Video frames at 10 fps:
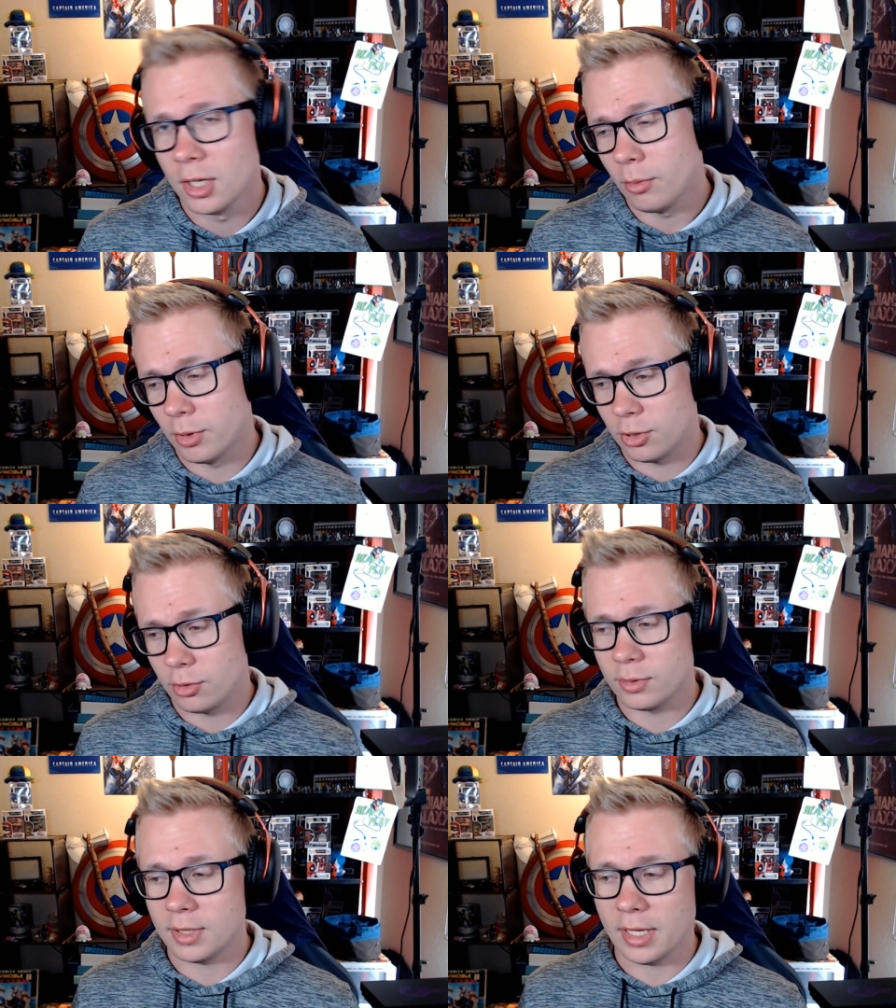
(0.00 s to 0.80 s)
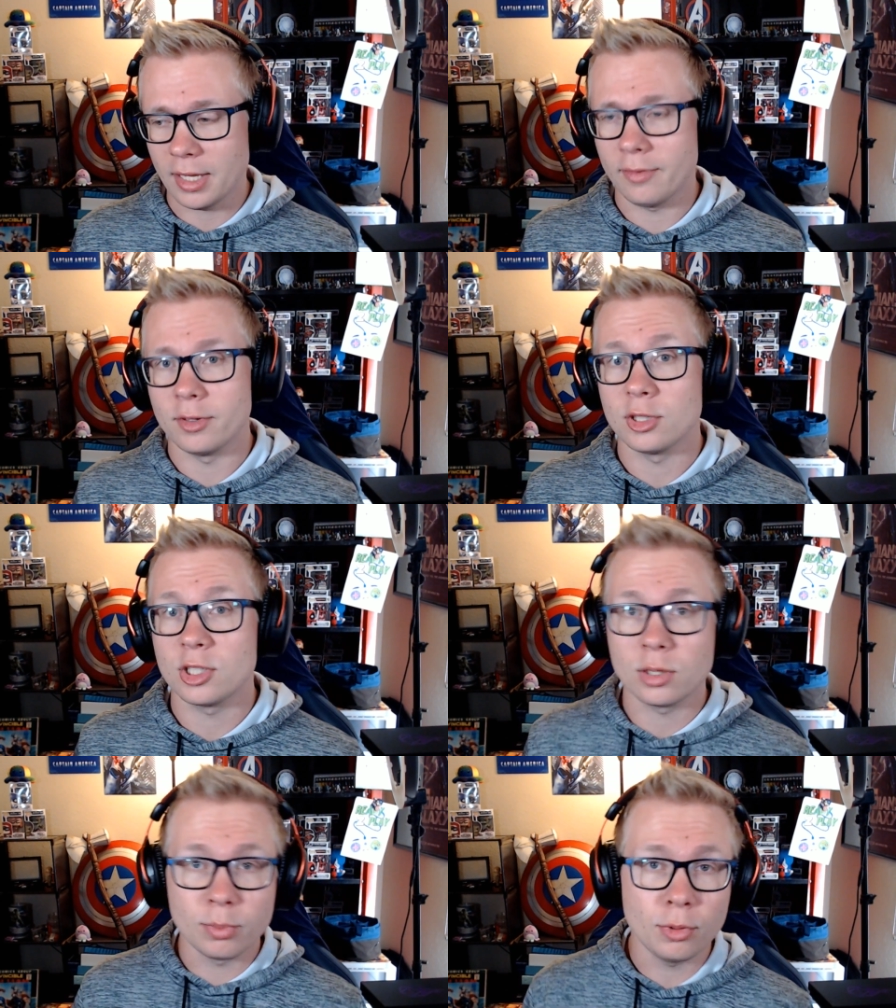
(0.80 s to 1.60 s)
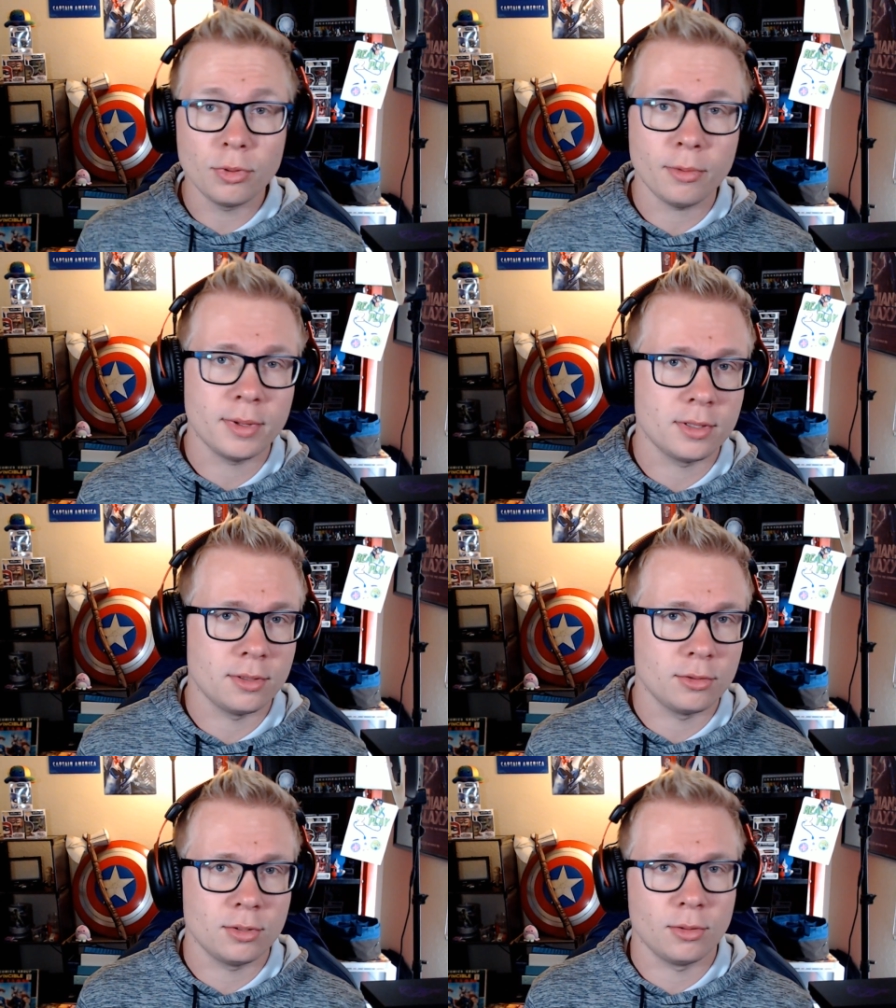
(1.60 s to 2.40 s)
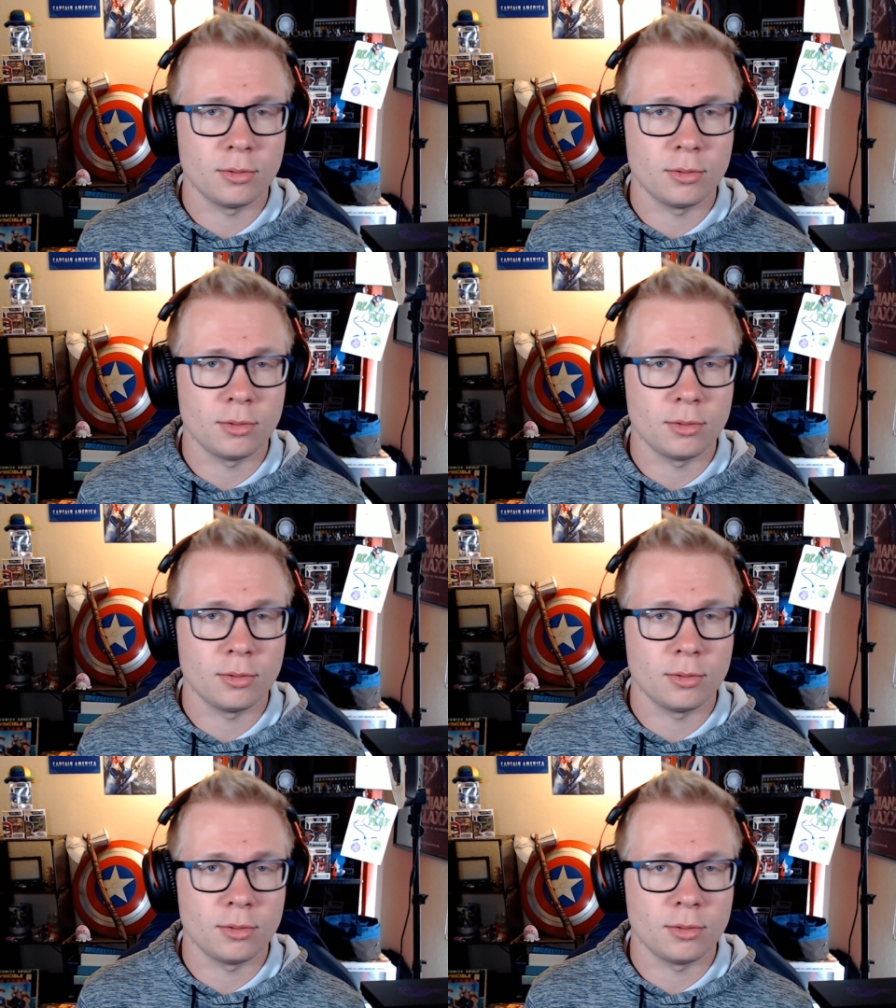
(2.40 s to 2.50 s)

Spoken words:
which you'll see even a smoother resolution or